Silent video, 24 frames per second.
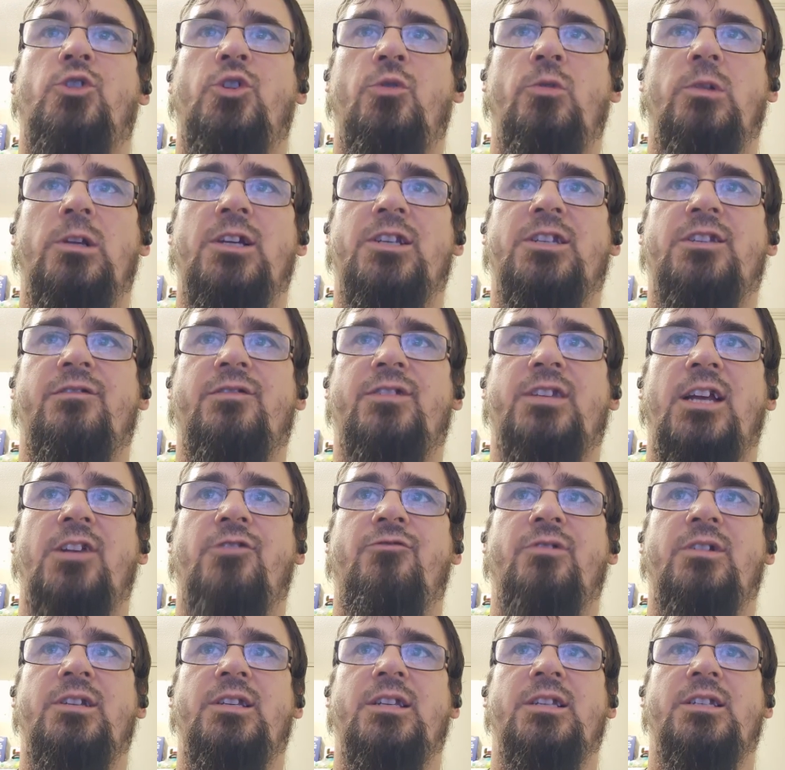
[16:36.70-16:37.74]
Julius of
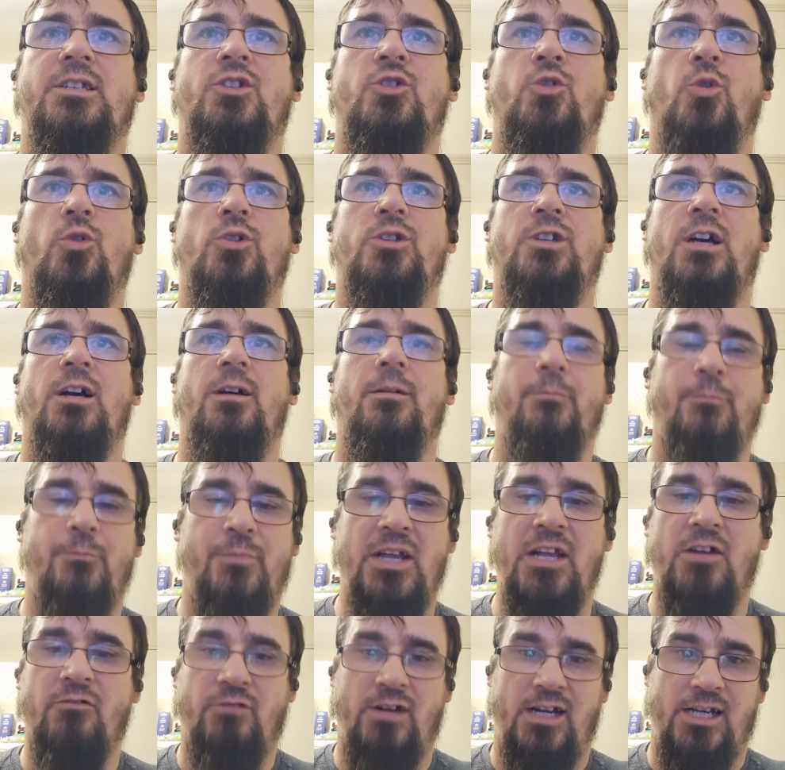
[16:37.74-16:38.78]
Cetra's daughter
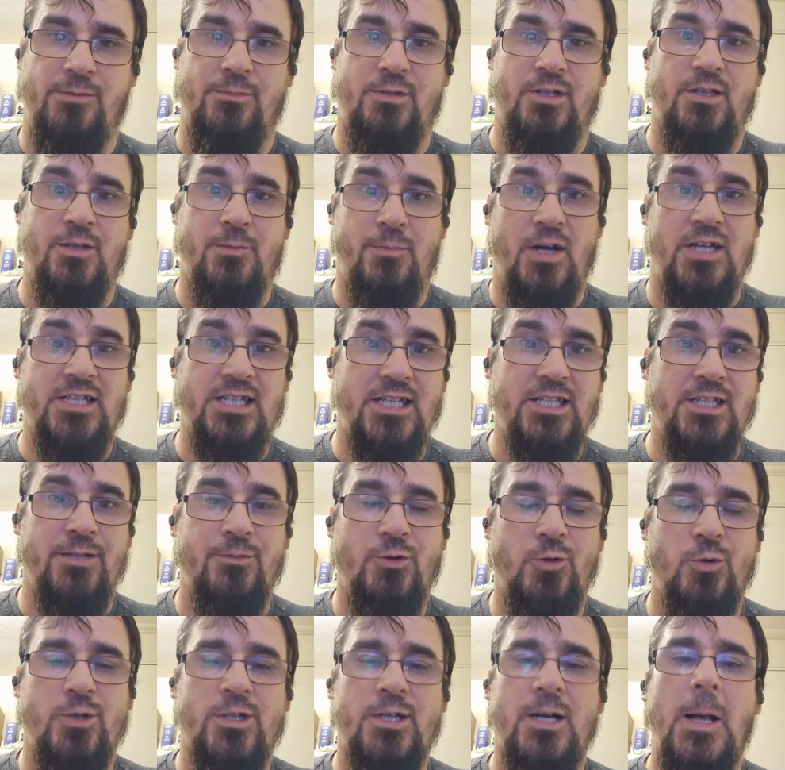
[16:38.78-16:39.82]
being raped, the Byzantine
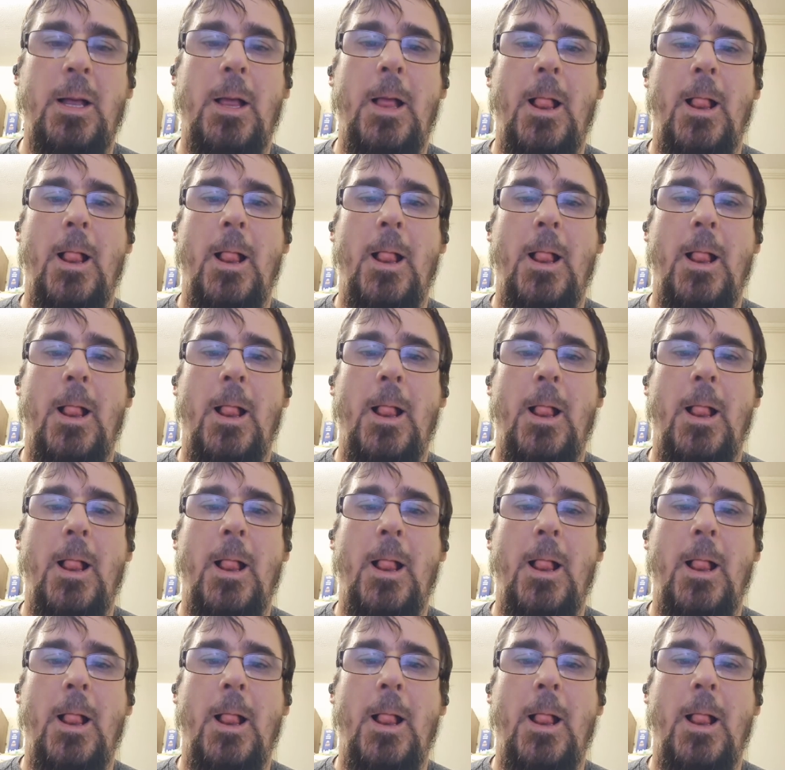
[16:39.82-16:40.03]
daughter.